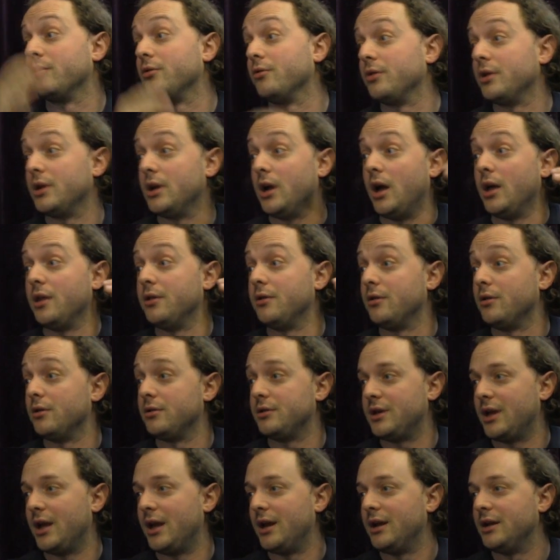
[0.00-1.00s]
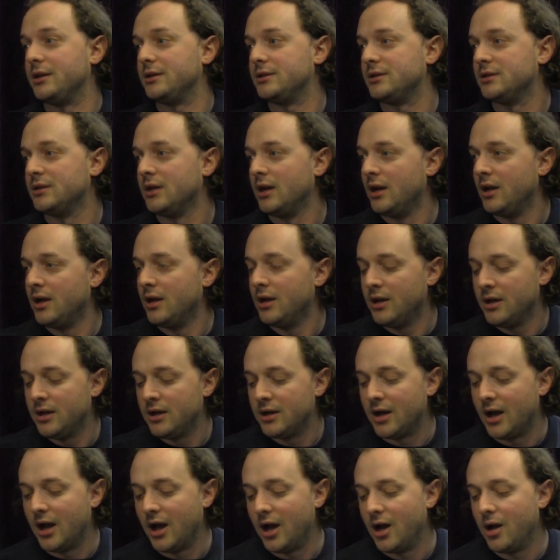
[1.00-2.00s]
the other tenets.
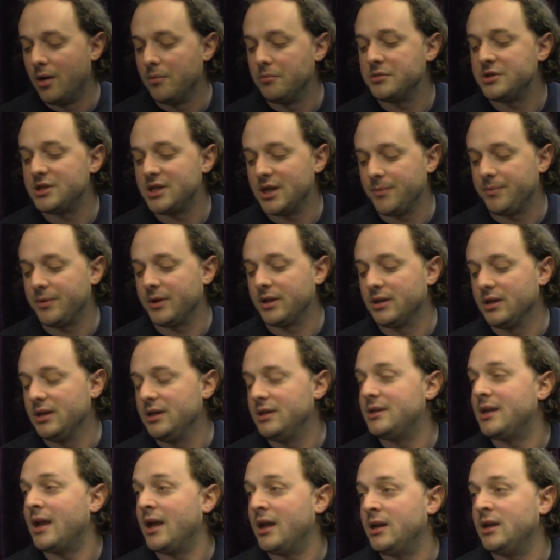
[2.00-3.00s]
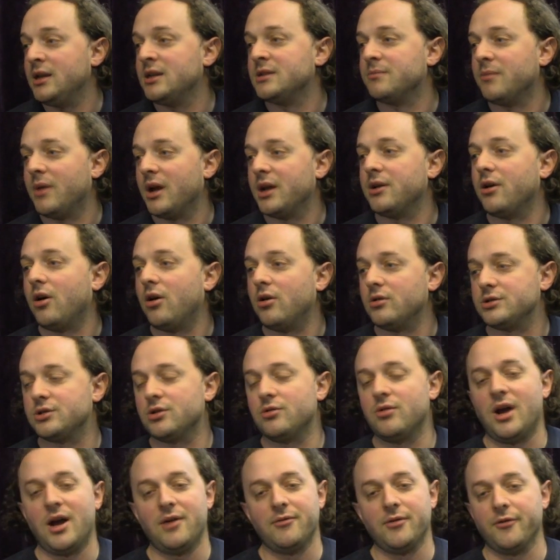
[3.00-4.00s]
Um, typically, deities might also
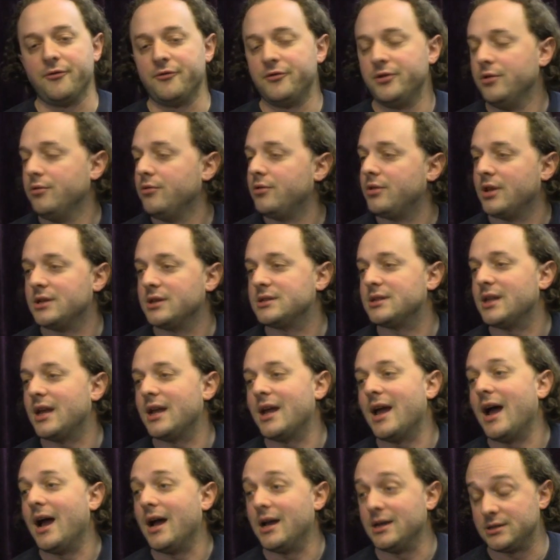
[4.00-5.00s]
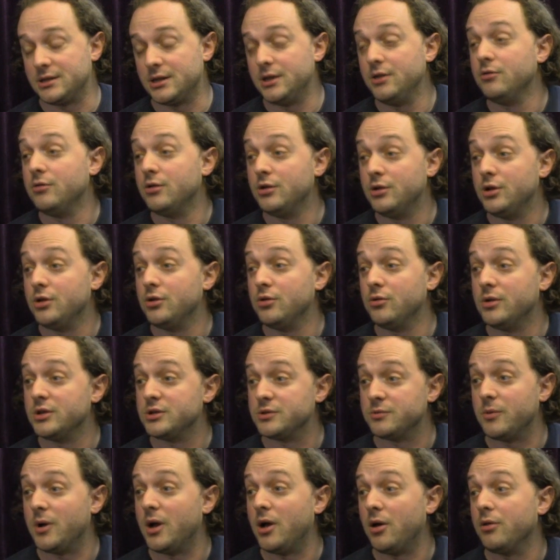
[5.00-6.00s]
have a few things they ask you to do as
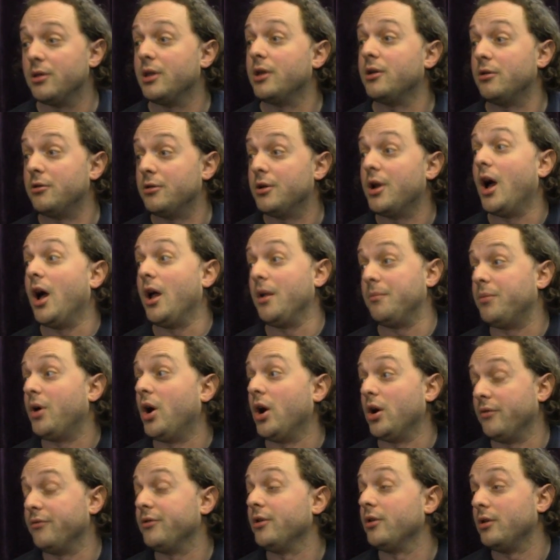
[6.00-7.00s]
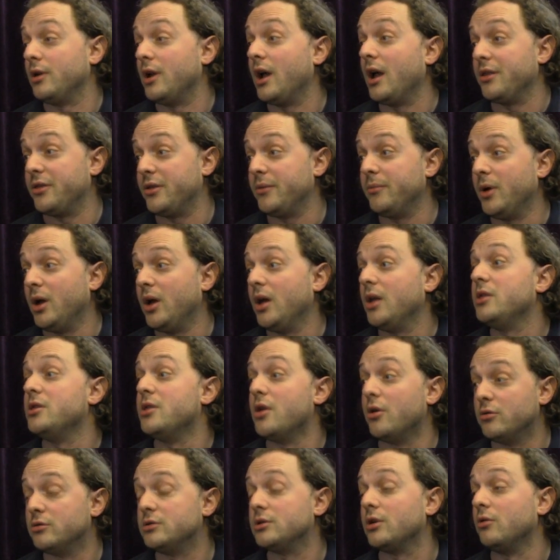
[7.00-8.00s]
well that are not part of their anathema, and
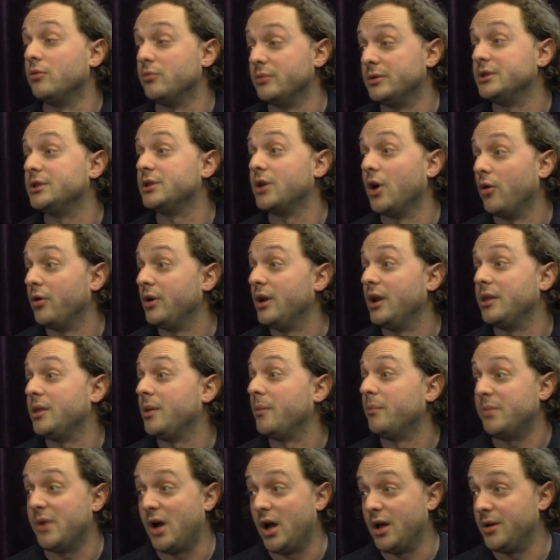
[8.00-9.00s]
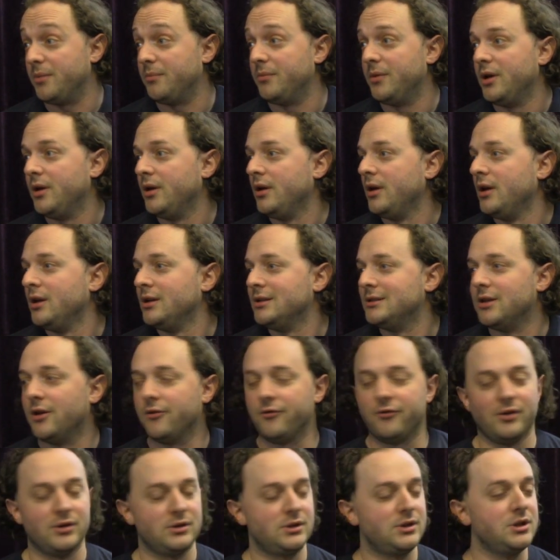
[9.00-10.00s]
those always go in at the bottom. So,
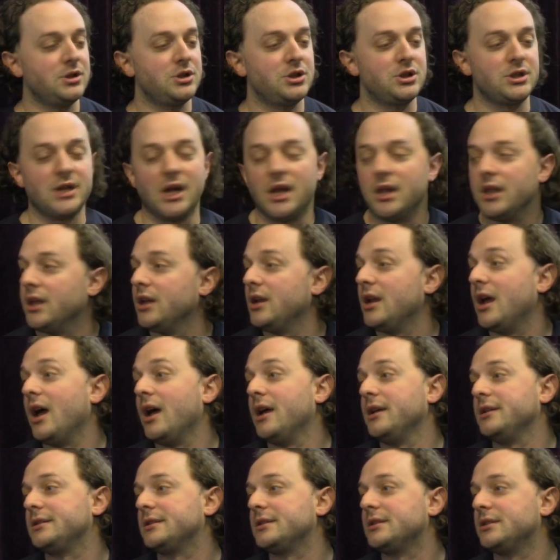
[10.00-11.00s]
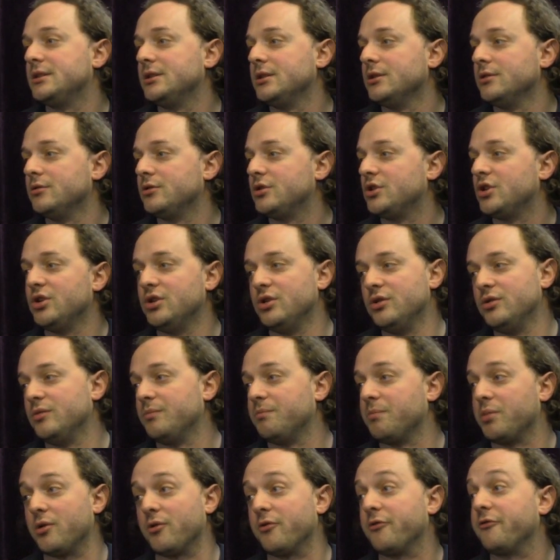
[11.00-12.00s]
for instance, Shaolin asks you to
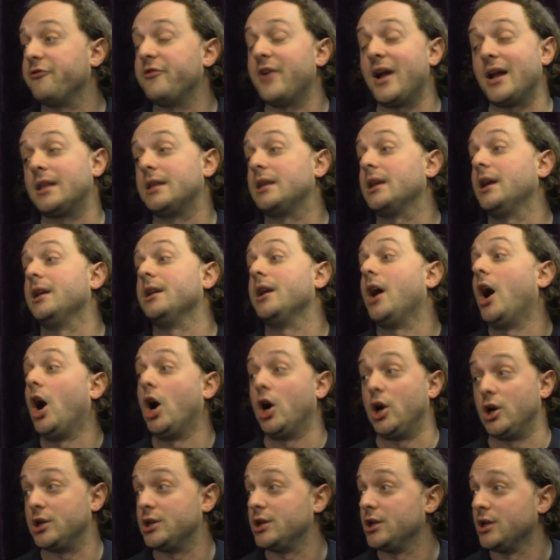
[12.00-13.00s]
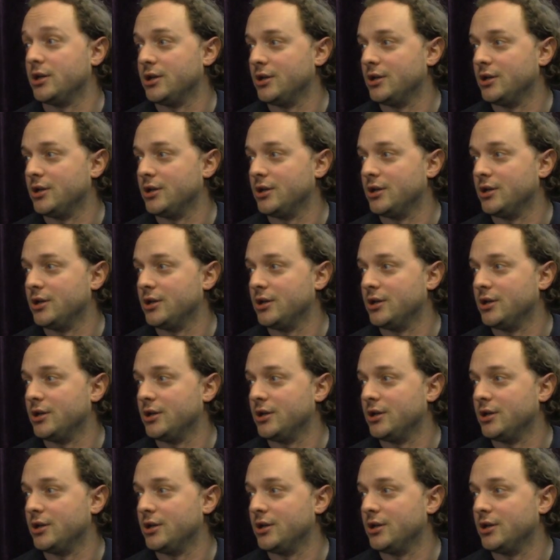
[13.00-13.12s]
perfect an art,